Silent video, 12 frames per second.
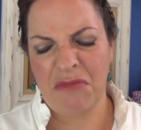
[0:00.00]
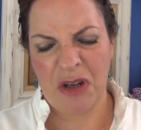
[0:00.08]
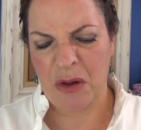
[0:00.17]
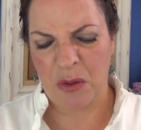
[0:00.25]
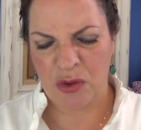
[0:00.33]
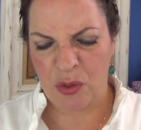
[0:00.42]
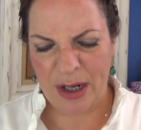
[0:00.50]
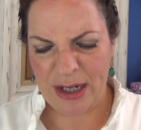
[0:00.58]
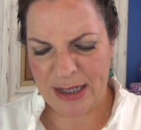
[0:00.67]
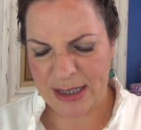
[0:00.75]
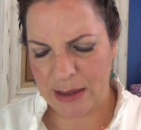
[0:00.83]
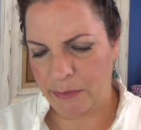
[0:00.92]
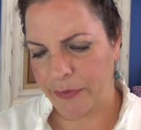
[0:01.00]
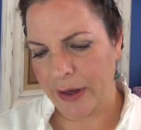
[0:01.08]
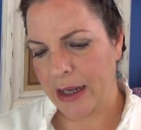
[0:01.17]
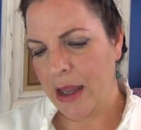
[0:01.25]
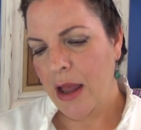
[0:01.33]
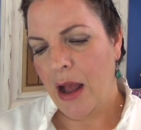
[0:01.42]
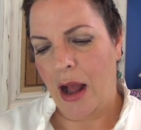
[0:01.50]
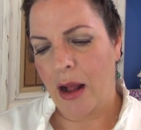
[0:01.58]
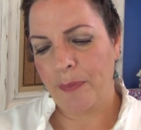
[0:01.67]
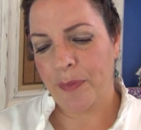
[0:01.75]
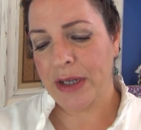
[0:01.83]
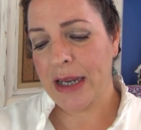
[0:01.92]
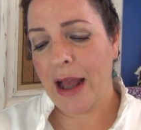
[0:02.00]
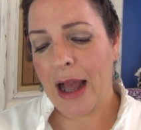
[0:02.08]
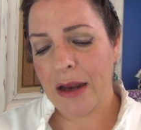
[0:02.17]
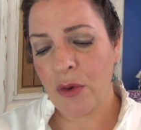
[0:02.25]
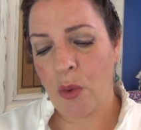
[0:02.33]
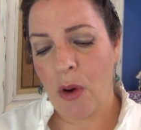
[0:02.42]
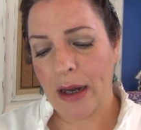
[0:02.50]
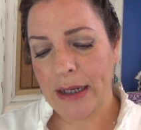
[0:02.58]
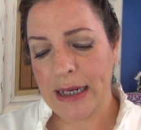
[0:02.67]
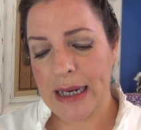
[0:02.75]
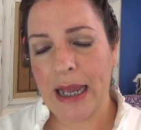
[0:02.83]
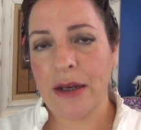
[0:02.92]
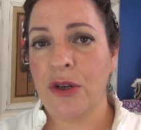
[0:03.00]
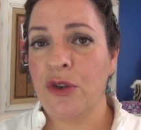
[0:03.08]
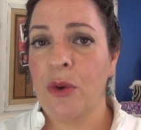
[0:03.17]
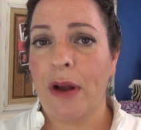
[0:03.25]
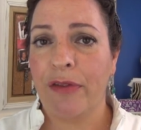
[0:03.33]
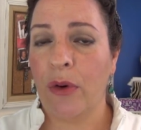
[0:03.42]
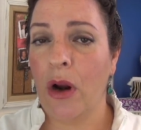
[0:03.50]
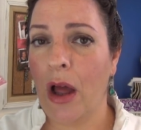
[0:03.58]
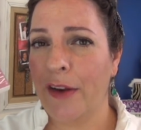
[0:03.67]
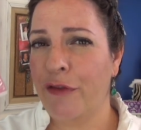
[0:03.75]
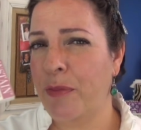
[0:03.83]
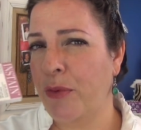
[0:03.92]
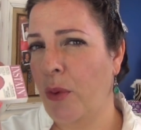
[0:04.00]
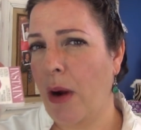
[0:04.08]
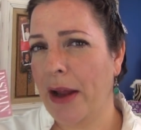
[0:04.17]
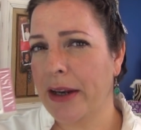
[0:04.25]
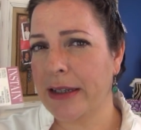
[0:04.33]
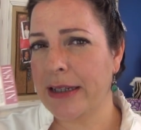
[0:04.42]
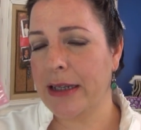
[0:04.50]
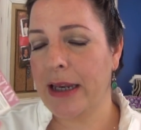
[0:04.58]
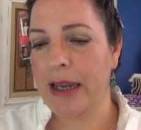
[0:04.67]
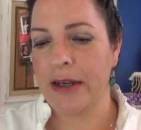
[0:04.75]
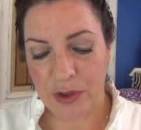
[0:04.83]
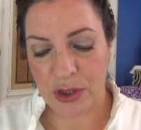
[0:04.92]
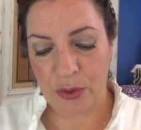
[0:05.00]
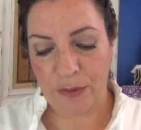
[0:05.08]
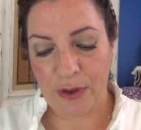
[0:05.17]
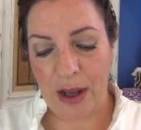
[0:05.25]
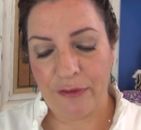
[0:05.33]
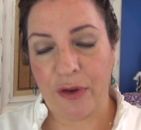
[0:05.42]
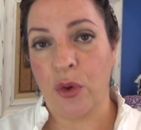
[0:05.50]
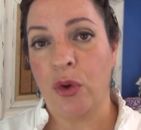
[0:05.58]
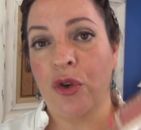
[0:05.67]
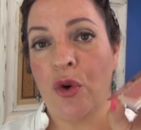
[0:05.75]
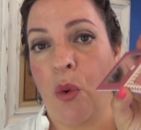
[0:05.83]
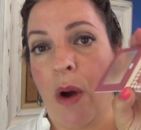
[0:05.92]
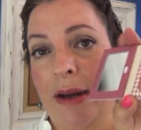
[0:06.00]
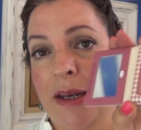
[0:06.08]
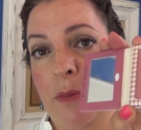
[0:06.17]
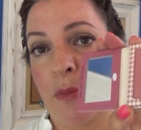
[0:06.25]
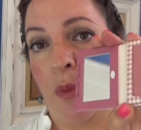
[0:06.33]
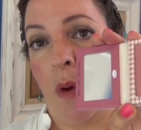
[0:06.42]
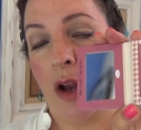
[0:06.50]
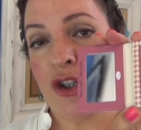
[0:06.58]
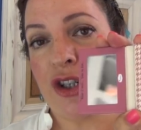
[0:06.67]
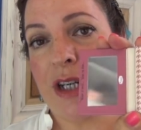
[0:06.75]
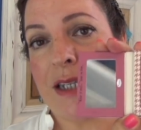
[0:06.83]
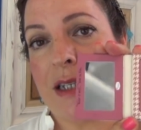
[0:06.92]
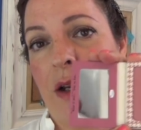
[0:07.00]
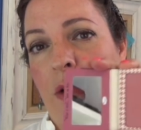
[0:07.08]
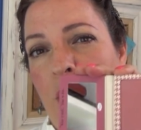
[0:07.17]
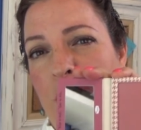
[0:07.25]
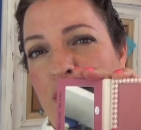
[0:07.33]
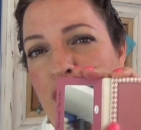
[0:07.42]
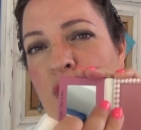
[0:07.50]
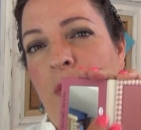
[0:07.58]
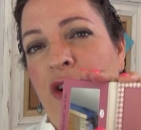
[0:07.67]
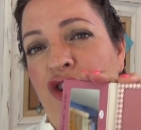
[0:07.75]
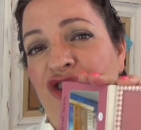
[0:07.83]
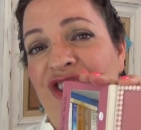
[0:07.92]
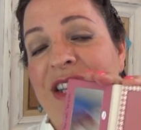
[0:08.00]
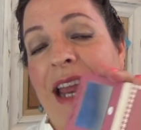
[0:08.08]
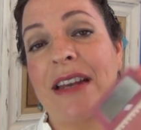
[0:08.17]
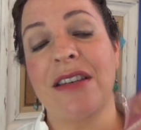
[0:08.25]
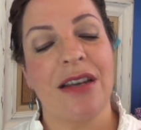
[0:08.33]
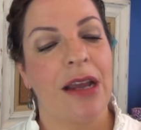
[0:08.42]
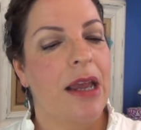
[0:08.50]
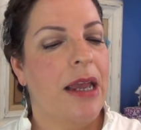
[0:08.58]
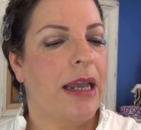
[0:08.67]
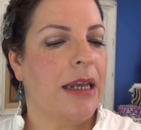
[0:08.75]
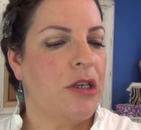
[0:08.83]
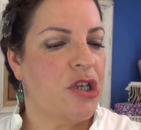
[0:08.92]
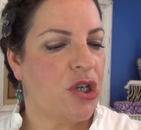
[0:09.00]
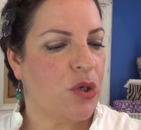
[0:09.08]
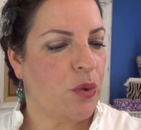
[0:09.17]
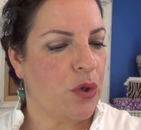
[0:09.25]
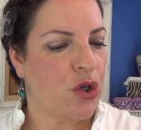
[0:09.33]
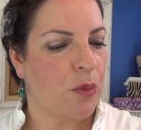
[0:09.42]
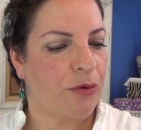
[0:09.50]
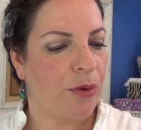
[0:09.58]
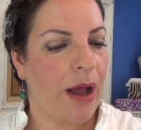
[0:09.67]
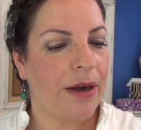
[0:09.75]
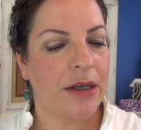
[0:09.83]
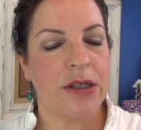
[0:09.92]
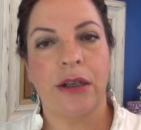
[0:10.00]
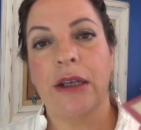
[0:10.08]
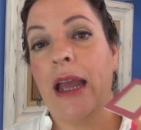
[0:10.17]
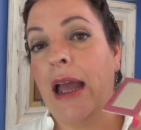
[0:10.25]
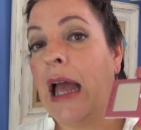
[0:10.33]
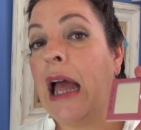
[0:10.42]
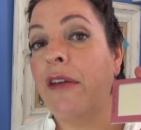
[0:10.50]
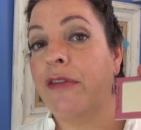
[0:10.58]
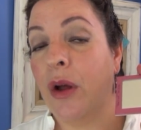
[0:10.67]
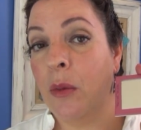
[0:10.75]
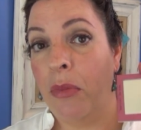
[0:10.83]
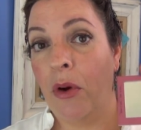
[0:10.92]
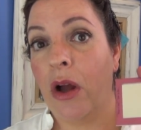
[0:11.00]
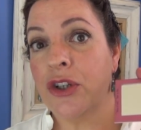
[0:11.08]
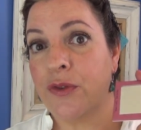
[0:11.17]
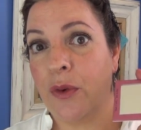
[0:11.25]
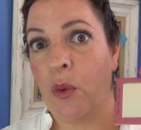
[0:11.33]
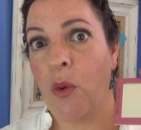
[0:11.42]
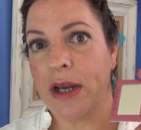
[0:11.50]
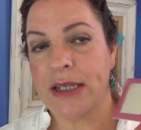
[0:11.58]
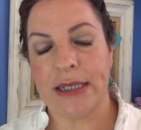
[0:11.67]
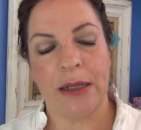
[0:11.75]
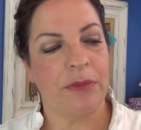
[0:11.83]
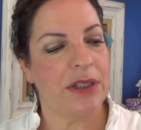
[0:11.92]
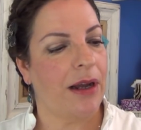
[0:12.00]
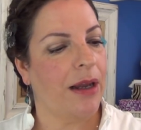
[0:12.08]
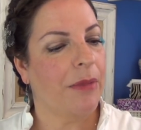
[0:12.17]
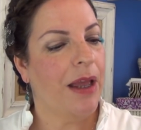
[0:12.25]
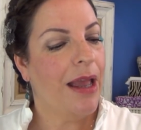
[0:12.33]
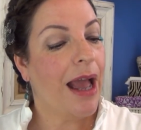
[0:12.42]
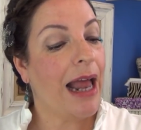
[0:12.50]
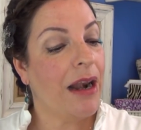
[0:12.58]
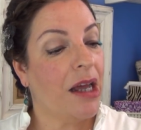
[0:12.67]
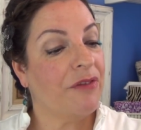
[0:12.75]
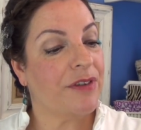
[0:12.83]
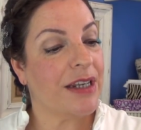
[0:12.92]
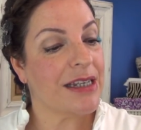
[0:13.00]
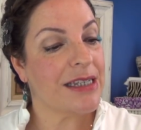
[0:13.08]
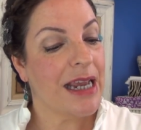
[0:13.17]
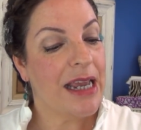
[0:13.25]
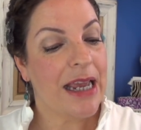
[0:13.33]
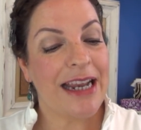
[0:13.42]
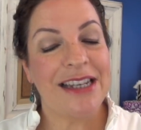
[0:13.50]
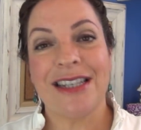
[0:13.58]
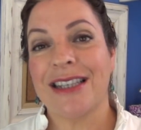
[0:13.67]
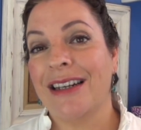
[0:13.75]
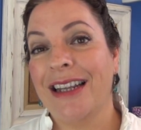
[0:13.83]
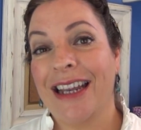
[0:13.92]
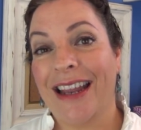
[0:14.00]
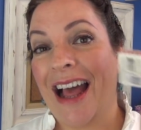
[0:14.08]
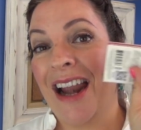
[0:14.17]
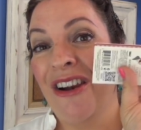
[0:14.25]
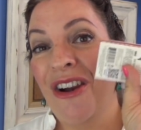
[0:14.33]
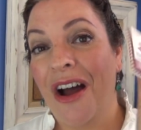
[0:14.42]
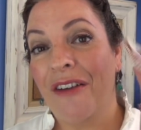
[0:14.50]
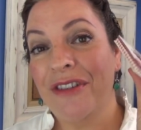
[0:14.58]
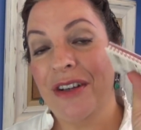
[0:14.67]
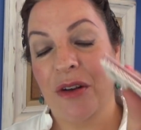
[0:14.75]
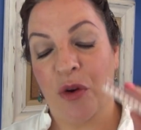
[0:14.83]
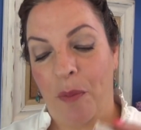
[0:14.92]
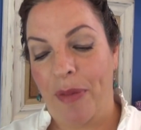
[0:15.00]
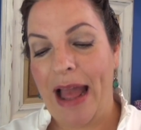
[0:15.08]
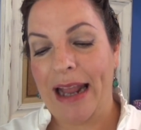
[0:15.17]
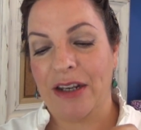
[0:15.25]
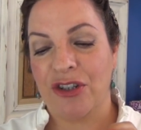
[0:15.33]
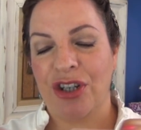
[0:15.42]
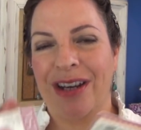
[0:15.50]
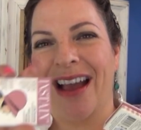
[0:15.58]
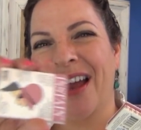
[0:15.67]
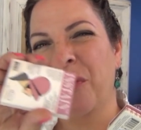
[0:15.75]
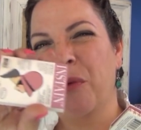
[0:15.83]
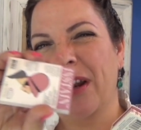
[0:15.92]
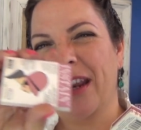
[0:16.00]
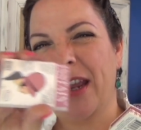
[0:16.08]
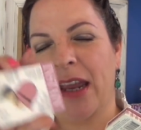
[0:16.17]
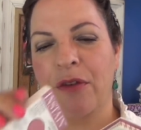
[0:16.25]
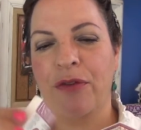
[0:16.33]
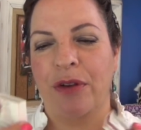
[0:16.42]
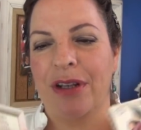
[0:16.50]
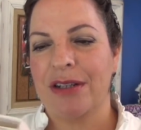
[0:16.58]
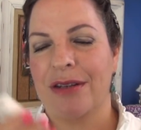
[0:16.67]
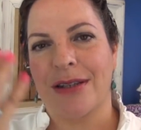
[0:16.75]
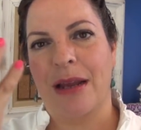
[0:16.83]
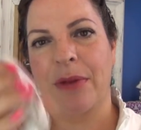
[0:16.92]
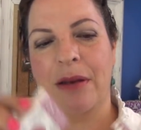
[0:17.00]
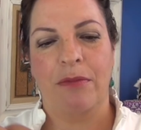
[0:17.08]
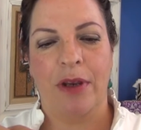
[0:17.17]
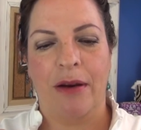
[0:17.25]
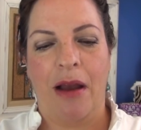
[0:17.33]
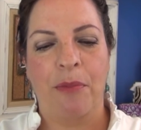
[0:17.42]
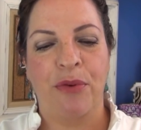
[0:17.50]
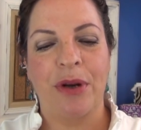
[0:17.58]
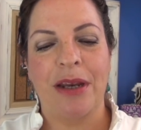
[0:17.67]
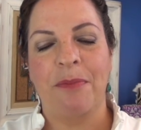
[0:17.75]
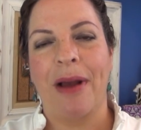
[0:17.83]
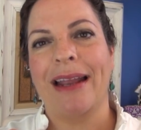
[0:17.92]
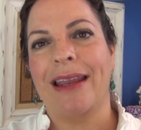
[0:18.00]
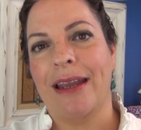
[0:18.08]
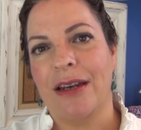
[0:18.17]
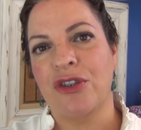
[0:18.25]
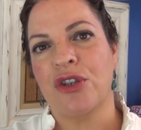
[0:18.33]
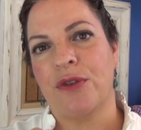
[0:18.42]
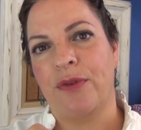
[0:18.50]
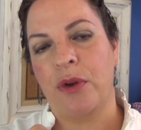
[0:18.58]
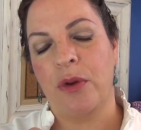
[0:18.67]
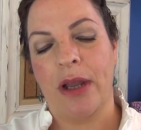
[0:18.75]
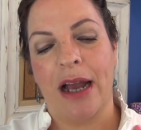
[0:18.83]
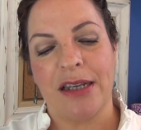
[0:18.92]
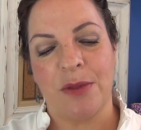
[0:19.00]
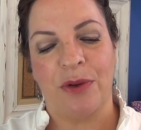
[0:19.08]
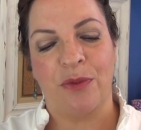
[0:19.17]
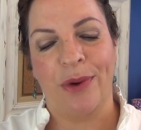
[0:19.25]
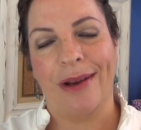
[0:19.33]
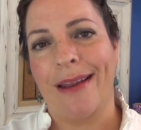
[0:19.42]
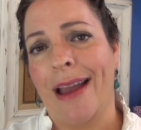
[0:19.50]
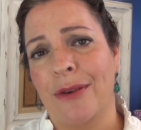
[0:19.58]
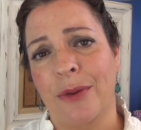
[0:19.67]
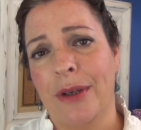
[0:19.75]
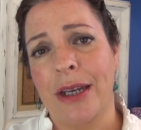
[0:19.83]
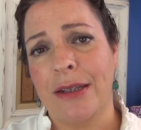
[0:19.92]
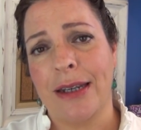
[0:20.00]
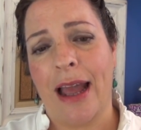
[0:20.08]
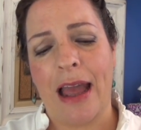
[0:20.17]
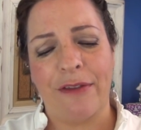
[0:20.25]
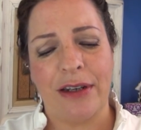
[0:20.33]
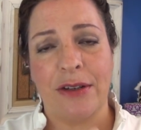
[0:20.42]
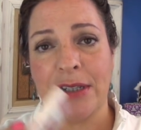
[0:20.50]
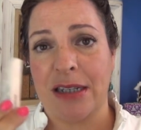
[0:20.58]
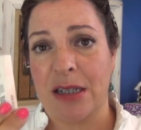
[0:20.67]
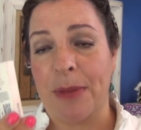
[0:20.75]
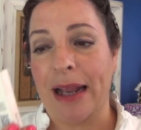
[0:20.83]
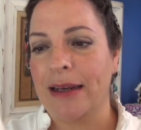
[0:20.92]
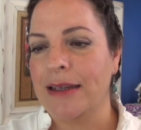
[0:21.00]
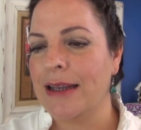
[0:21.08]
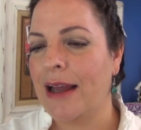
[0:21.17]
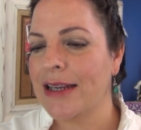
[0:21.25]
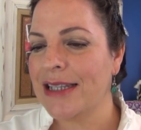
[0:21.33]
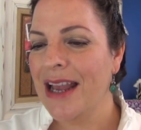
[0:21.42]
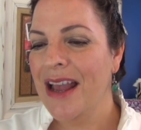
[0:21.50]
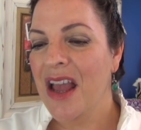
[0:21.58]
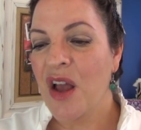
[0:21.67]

you know, twenty something, um, but they're high quality, and you do have a lot of product in here. So if you have a good quality brush that's not gonna put too much dent into your product, you're gonna have a blush for quite some time. I love this. It's sleek. I love the little packaging. I don't really care for this because, I mean, you know, I put it back in just for you guys, but really I don't need to have it because it's magnetized.